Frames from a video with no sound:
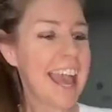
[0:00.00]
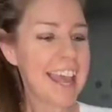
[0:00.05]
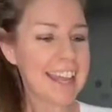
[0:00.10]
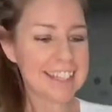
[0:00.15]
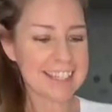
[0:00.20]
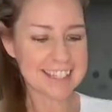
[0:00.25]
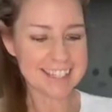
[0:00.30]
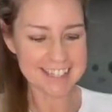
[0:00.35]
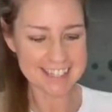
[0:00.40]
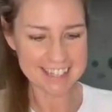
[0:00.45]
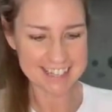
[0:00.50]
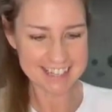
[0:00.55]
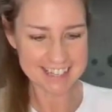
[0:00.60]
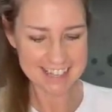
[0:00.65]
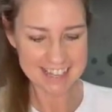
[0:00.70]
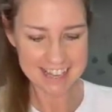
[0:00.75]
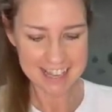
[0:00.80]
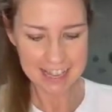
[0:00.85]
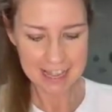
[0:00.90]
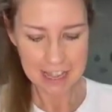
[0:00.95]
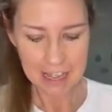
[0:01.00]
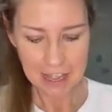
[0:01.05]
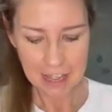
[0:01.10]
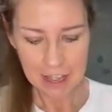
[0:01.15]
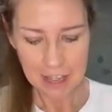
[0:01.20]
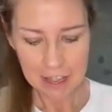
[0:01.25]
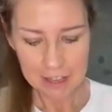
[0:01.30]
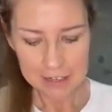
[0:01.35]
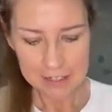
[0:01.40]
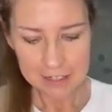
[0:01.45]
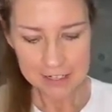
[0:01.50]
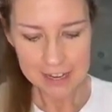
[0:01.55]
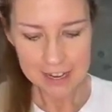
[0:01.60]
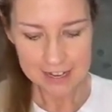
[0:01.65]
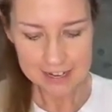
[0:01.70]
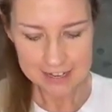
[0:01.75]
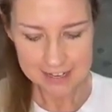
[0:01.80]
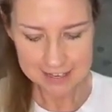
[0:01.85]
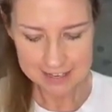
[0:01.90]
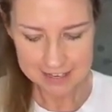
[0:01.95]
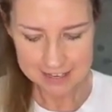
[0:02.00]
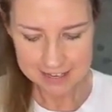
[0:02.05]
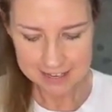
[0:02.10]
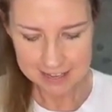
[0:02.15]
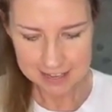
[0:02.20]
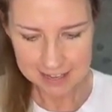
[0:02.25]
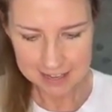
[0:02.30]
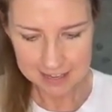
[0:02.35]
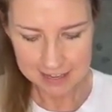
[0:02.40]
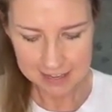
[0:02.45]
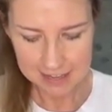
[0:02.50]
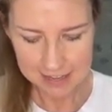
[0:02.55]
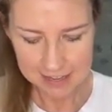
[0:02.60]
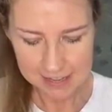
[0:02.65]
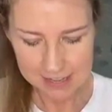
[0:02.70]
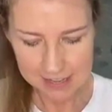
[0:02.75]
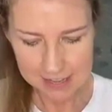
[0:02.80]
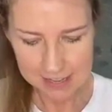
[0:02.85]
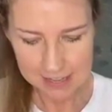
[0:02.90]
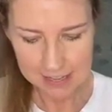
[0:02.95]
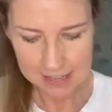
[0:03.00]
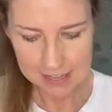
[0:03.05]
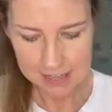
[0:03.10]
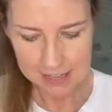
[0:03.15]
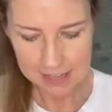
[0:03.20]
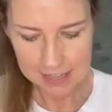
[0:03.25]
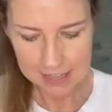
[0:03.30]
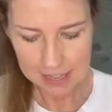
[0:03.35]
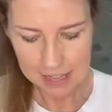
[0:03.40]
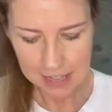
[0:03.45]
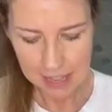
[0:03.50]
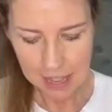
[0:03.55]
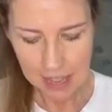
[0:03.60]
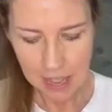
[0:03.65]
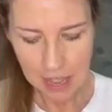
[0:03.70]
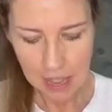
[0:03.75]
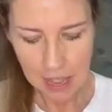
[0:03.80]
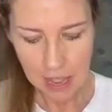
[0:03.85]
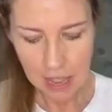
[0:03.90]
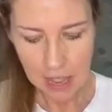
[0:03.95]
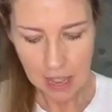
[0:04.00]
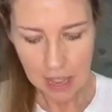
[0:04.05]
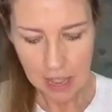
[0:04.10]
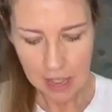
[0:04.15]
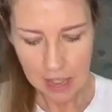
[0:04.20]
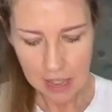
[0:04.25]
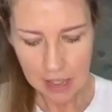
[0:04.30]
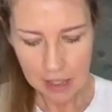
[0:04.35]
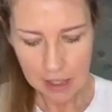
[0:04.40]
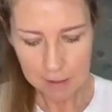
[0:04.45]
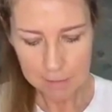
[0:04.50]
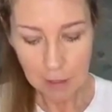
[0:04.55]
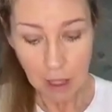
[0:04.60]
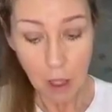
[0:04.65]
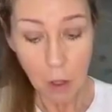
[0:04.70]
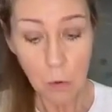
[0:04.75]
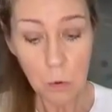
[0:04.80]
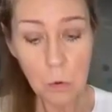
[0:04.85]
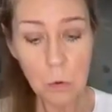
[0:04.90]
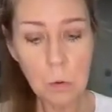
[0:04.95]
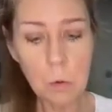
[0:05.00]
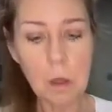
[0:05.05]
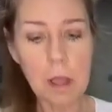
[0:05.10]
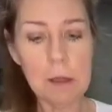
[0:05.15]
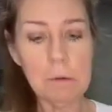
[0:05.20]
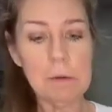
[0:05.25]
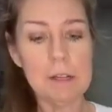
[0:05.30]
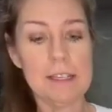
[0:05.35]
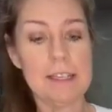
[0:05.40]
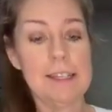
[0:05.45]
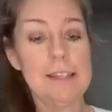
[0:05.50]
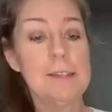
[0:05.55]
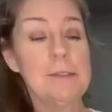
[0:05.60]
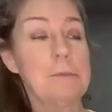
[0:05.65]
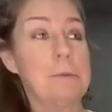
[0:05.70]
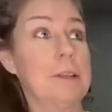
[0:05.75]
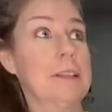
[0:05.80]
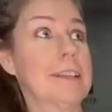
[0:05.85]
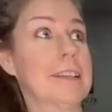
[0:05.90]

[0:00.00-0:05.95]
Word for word: Yes. Let's see. Um, oh, I want this